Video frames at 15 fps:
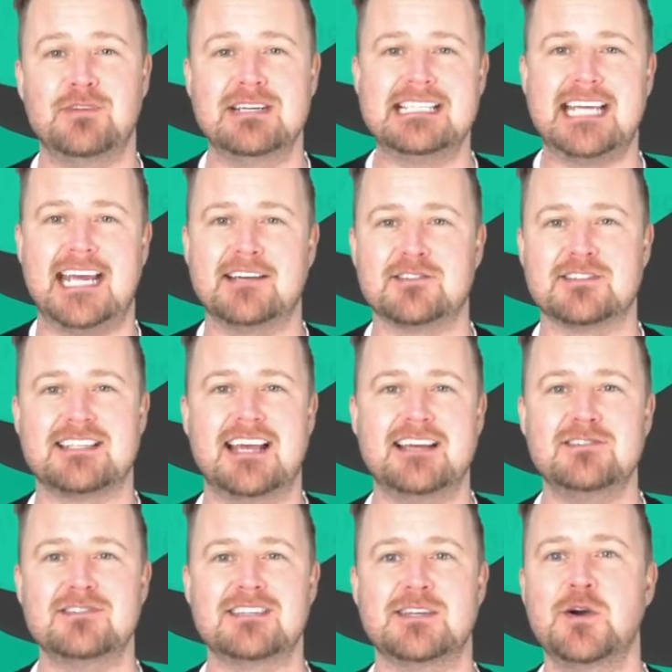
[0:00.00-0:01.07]
retail
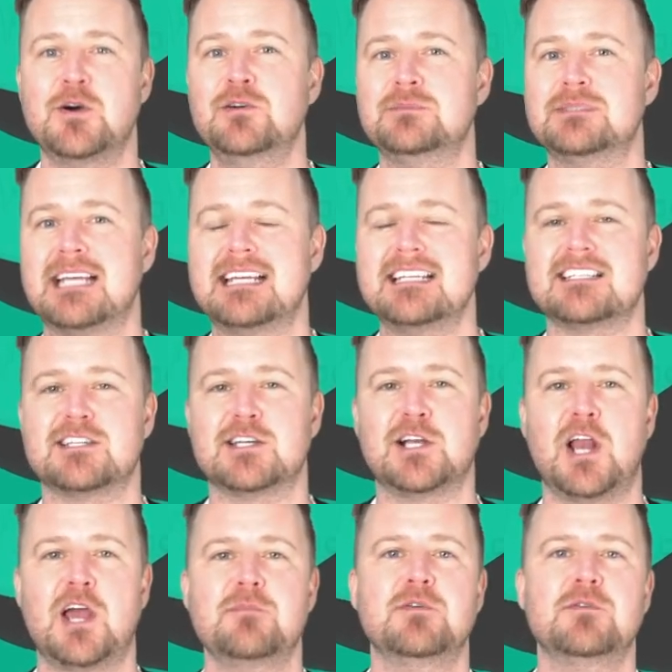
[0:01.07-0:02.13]
sales and updates to
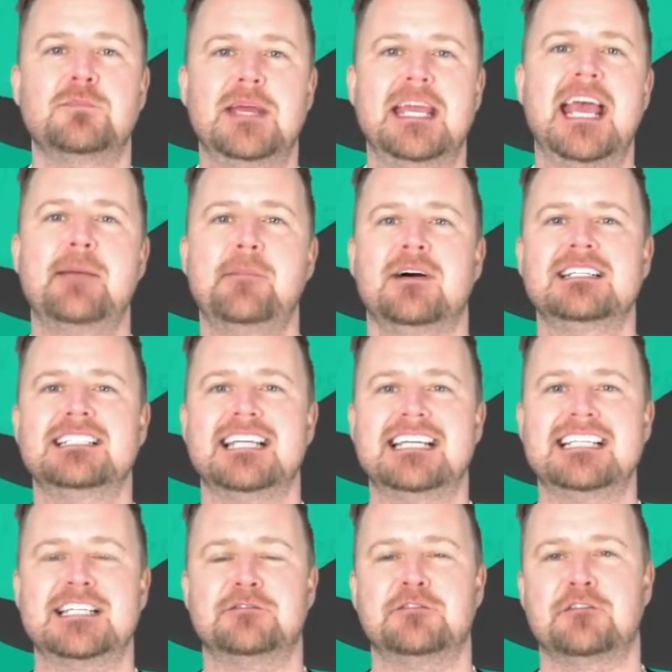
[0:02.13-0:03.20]
global PMI data for